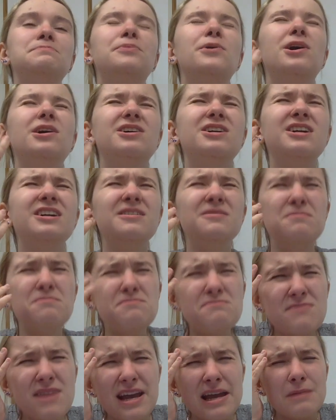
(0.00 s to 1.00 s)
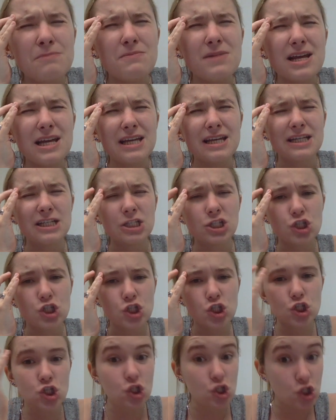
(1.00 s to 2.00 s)
book made me
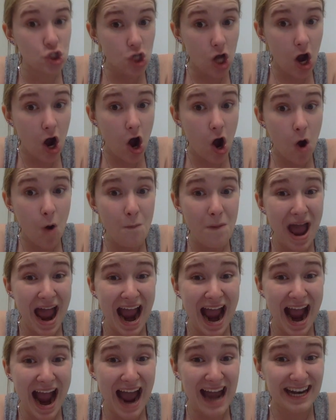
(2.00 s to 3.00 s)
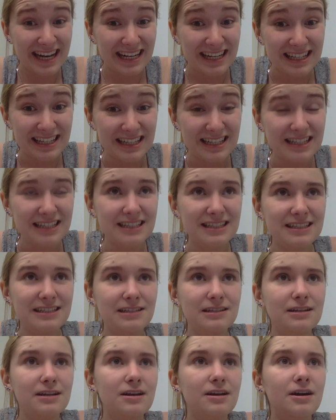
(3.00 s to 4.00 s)
so mad
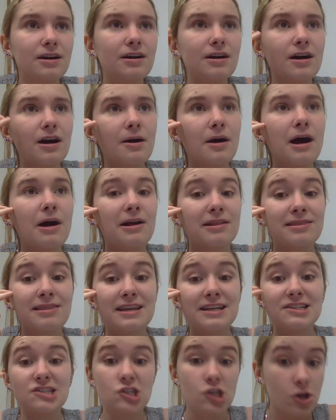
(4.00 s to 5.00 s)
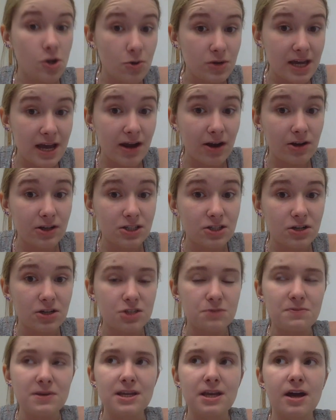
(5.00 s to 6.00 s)
at these two
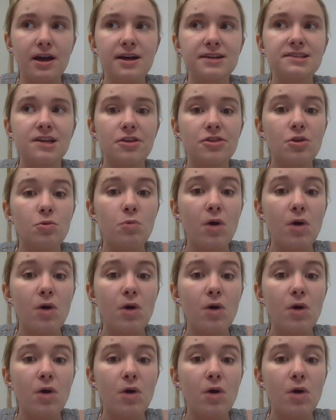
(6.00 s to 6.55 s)
characters because on the